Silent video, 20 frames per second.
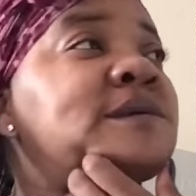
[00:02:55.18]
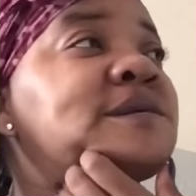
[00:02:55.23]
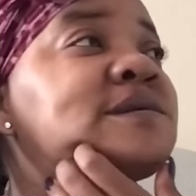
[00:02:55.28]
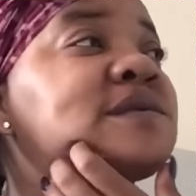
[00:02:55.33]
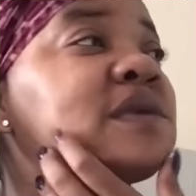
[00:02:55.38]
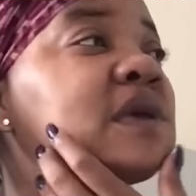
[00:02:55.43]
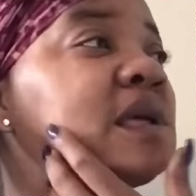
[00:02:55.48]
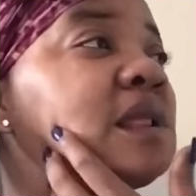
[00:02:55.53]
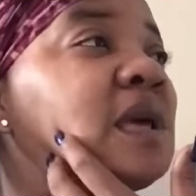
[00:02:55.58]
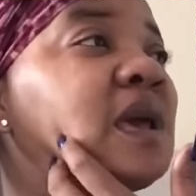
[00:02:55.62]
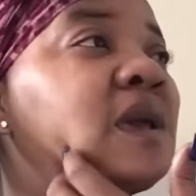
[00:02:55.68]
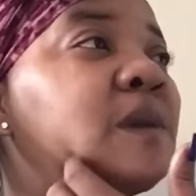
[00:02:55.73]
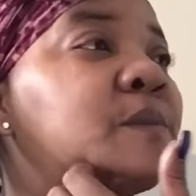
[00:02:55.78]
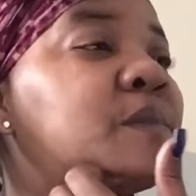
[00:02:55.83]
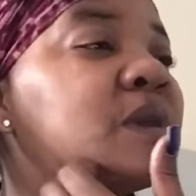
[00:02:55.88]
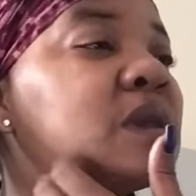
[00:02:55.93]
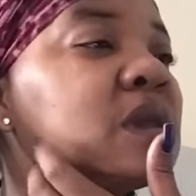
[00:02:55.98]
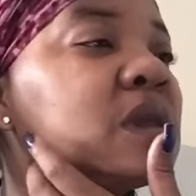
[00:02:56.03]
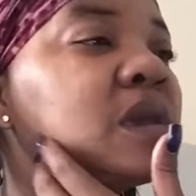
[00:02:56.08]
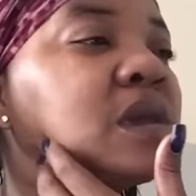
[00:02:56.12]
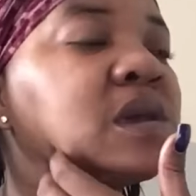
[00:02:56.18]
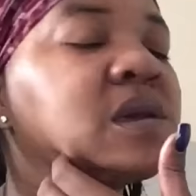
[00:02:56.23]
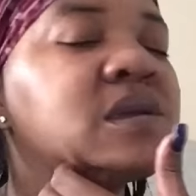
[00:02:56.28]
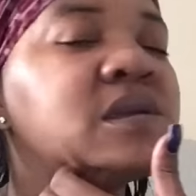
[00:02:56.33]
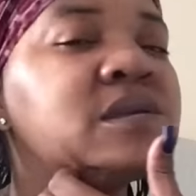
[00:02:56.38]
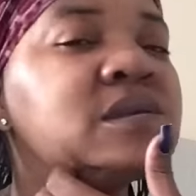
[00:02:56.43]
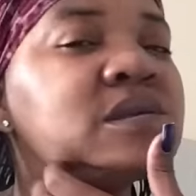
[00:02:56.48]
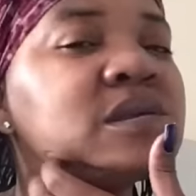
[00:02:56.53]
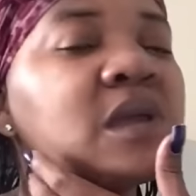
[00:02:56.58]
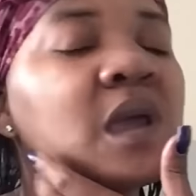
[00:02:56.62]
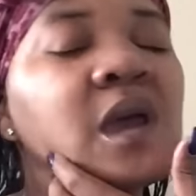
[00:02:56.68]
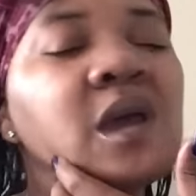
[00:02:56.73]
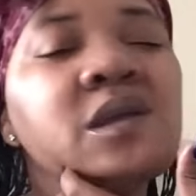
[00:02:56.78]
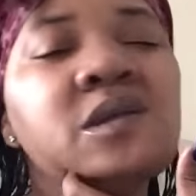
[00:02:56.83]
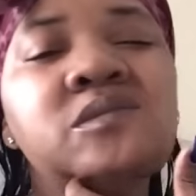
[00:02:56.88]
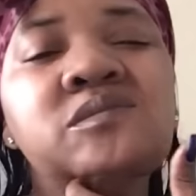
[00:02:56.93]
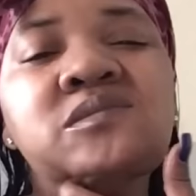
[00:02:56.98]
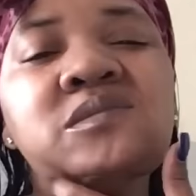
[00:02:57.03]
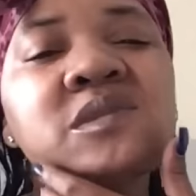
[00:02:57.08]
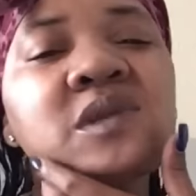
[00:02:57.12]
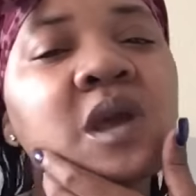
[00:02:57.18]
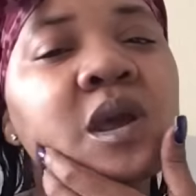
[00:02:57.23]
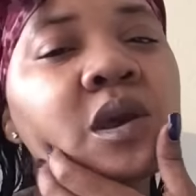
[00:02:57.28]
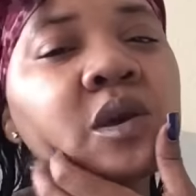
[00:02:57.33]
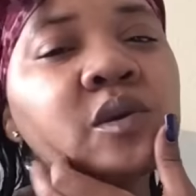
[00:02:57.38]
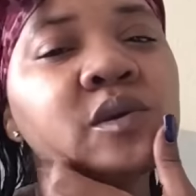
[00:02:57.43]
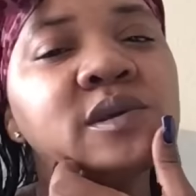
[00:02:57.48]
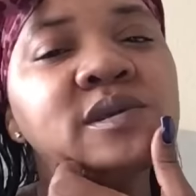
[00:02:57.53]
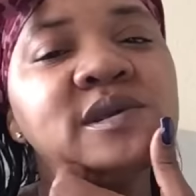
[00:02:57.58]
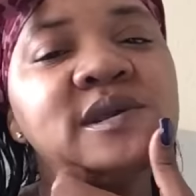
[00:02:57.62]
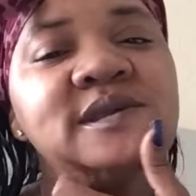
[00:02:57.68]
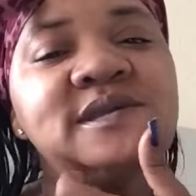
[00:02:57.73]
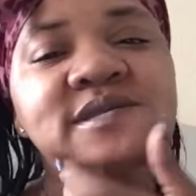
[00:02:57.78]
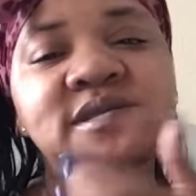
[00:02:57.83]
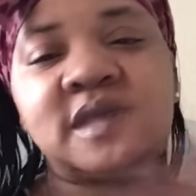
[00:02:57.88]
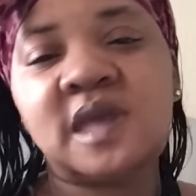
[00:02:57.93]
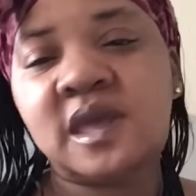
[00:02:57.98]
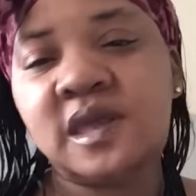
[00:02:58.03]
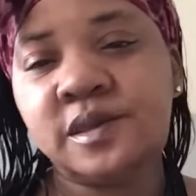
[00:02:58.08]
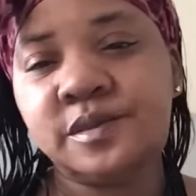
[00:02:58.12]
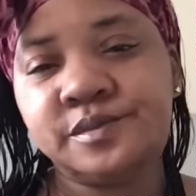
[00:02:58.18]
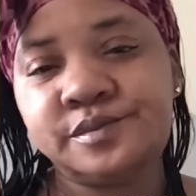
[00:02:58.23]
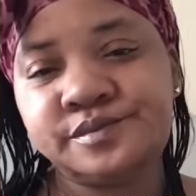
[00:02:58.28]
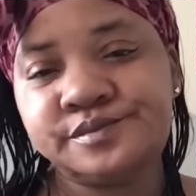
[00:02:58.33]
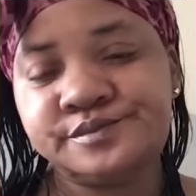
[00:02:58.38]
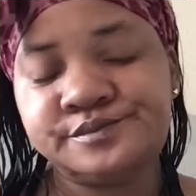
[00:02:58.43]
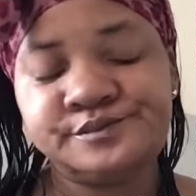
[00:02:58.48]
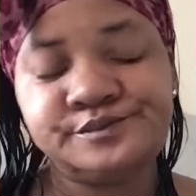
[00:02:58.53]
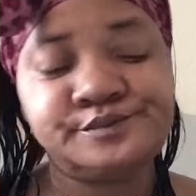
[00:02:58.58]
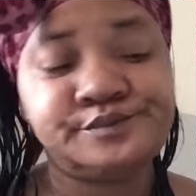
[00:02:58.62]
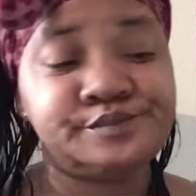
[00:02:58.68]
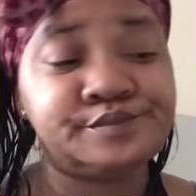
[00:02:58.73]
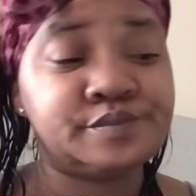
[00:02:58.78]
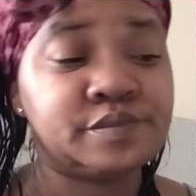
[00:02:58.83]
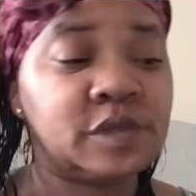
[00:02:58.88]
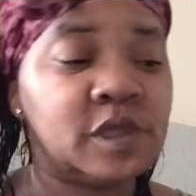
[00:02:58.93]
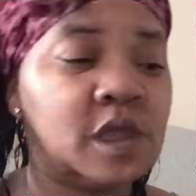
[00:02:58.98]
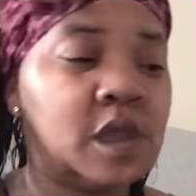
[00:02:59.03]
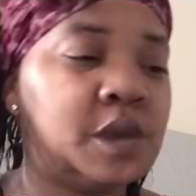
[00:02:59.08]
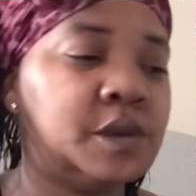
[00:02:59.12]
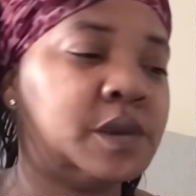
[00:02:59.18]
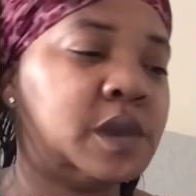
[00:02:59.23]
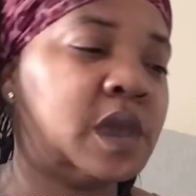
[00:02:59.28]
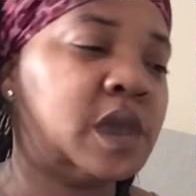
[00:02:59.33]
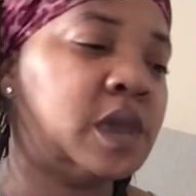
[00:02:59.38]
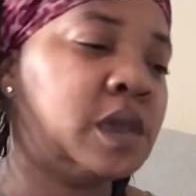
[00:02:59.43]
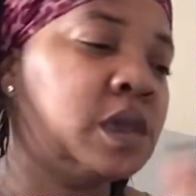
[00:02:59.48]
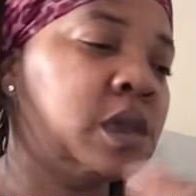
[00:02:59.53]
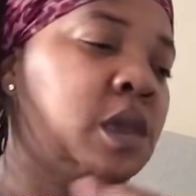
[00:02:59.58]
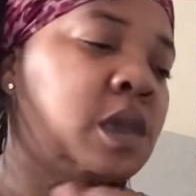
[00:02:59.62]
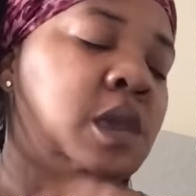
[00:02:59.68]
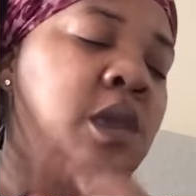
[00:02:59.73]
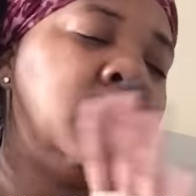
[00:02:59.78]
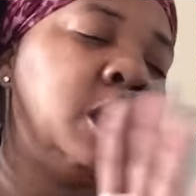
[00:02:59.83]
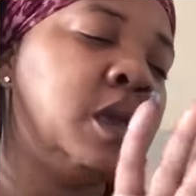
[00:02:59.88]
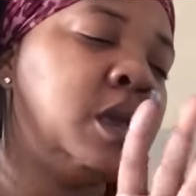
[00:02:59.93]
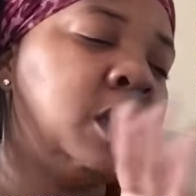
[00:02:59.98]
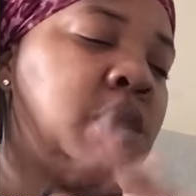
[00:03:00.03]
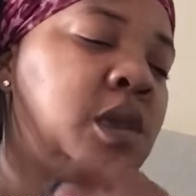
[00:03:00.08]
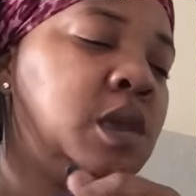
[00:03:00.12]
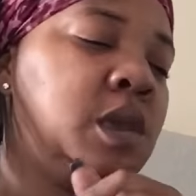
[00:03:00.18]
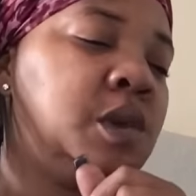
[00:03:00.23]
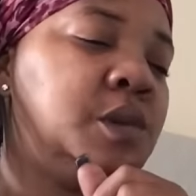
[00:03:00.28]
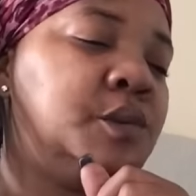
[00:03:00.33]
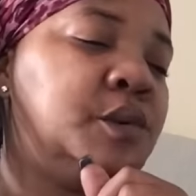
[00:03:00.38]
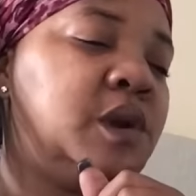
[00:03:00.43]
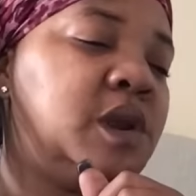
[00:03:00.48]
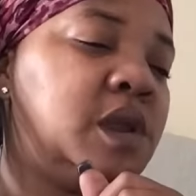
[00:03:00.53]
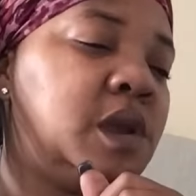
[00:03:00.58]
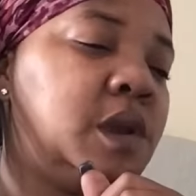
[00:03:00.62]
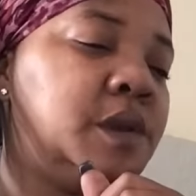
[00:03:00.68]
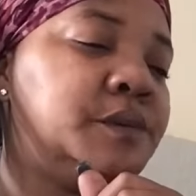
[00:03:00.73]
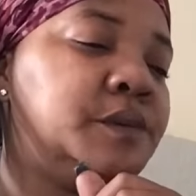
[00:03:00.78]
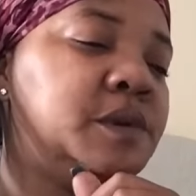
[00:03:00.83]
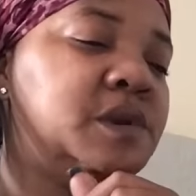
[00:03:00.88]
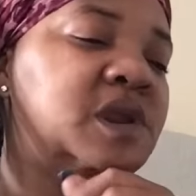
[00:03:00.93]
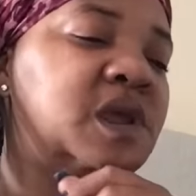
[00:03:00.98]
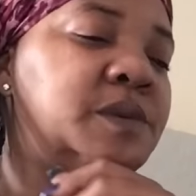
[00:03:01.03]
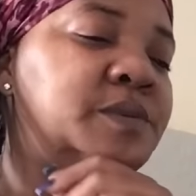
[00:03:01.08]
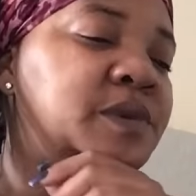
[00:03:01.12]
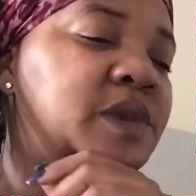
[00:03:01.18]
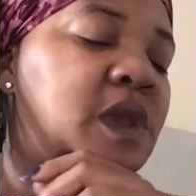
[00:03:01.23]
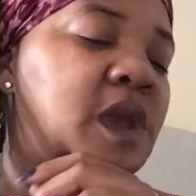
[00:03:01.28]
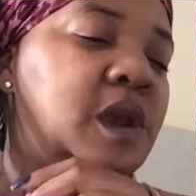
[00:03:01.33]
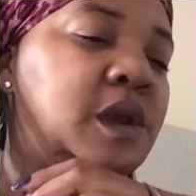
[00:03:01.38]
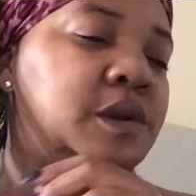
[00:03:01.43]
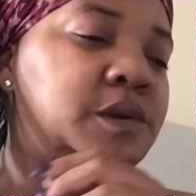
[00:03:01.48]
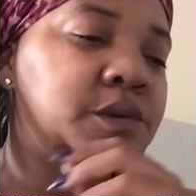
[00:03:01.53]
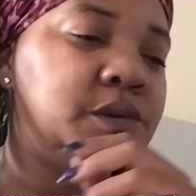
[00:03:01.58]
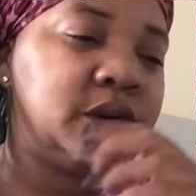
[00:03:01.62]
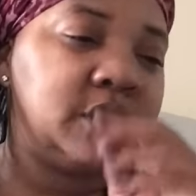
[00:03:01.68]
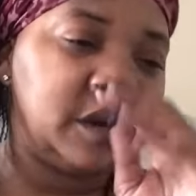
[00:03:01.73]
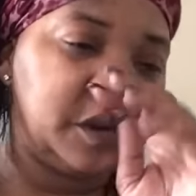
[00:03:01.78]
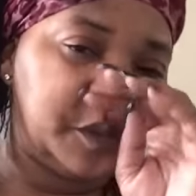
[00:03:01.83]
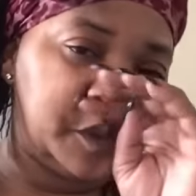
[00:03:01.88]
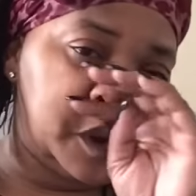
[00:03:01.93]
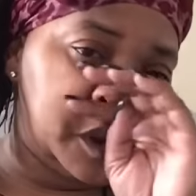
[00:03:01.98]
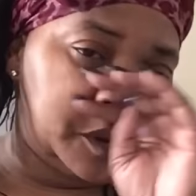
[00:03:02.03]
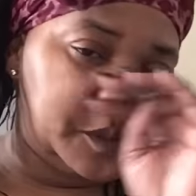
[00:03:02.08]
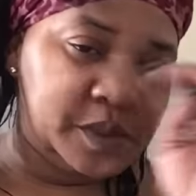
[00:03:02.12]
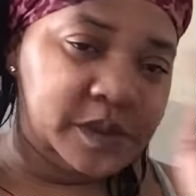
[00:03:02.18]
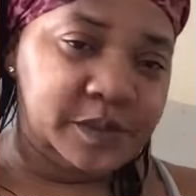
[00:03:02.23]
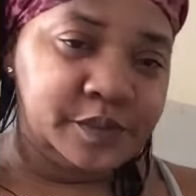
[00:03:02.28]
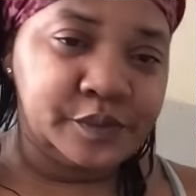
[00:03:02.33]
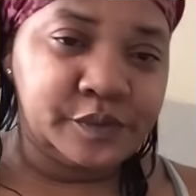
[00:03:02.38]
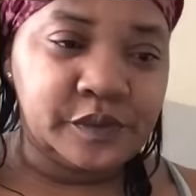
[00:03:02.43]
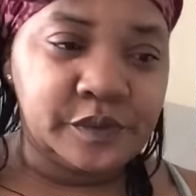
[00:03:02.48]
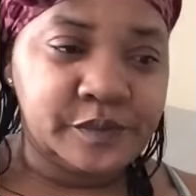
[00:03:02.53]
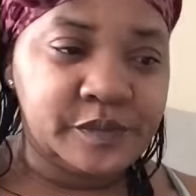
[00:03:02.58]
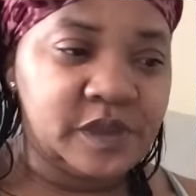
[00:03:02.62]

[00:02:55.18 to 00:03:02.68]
because I don't know. It just ain't, okay, whatever. They be honoring the wrong people to